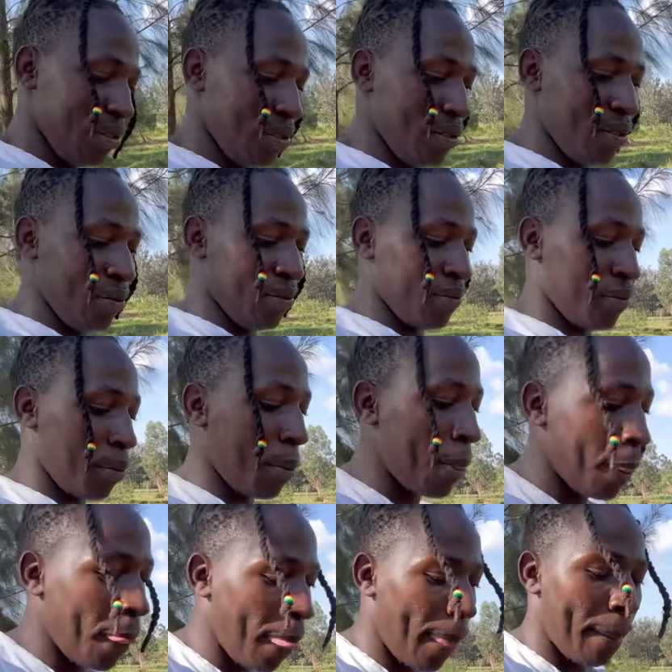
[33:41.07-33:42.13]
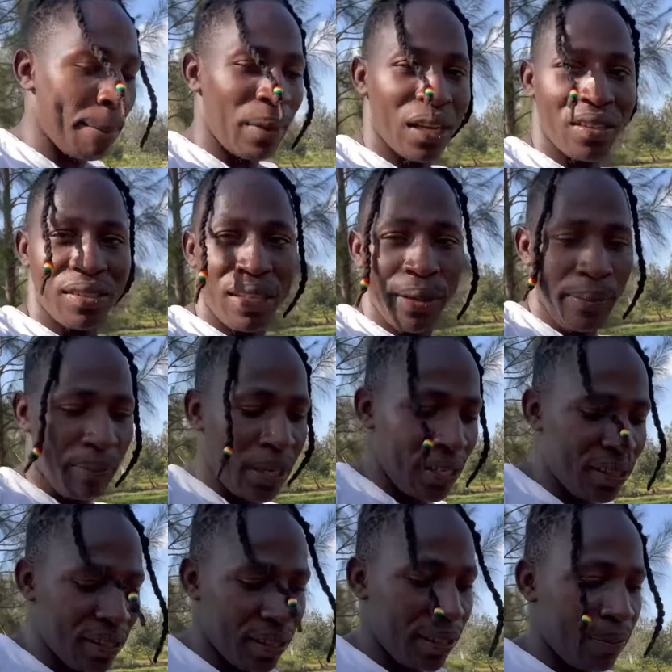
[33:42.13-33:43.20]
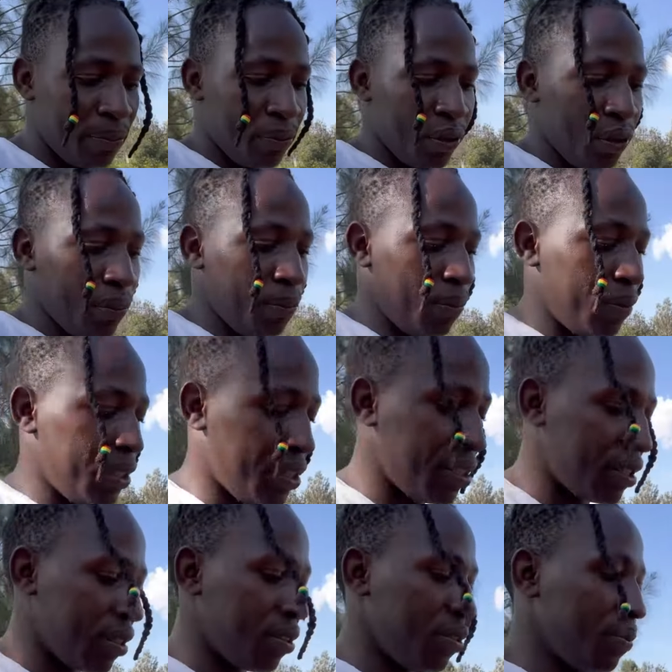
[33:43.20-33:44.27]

know. Yeah, step by step, no pressure.